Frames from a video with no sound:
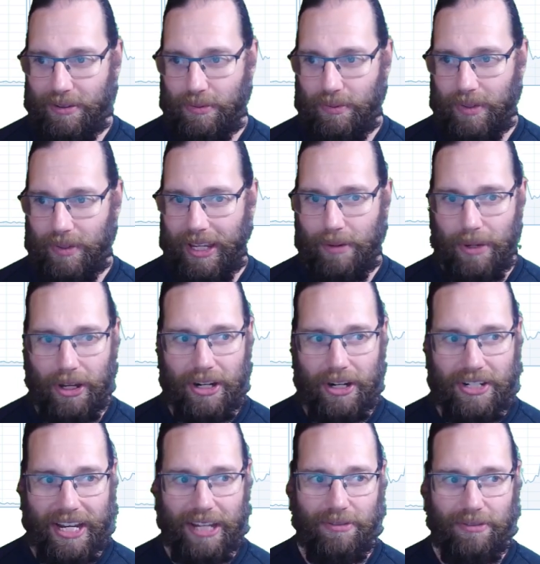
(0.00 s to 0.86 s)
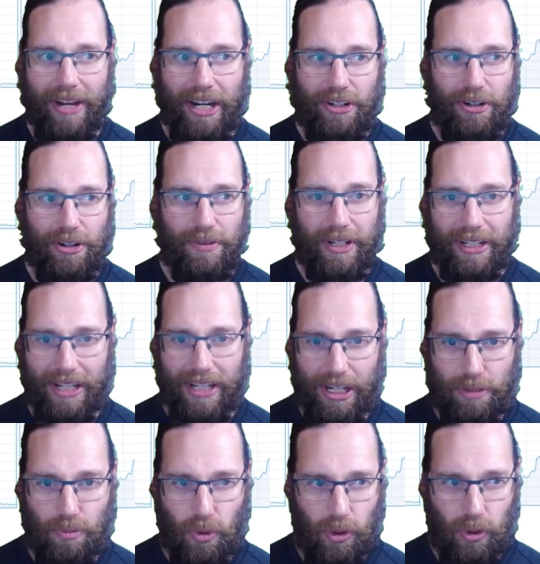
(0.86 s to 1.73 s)
yeah, we can only take advantage of a, a
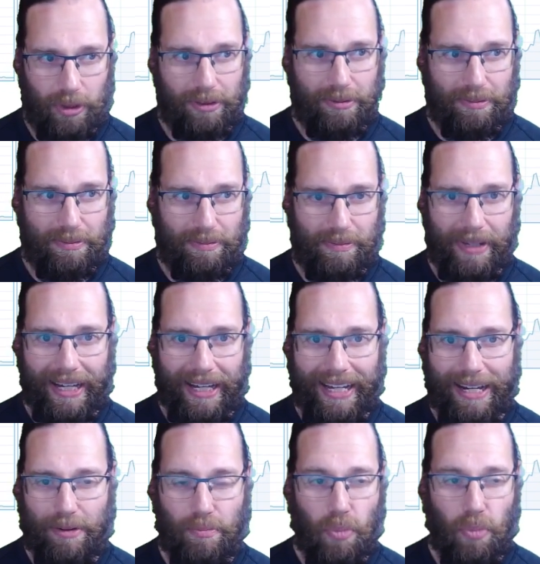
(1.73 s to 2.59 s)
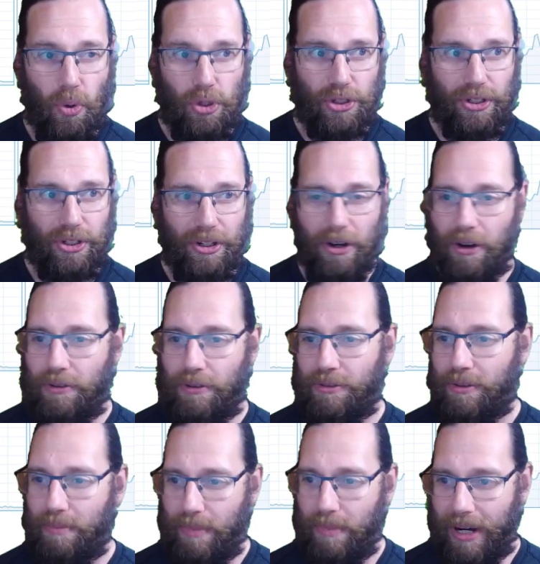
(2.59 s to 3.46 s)
small uh, portion
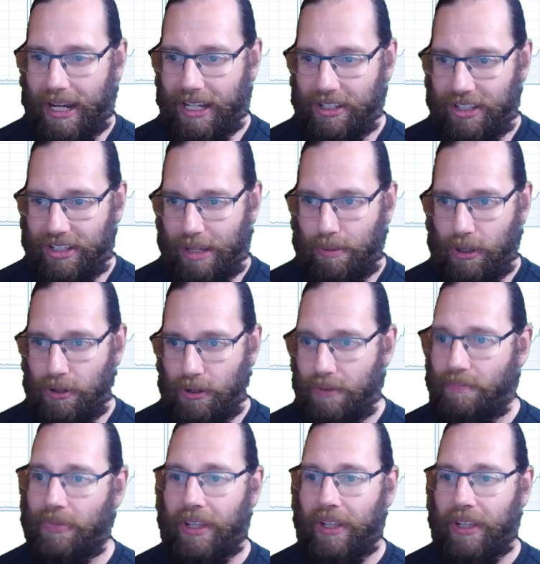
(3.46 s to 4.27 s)
of my CPU.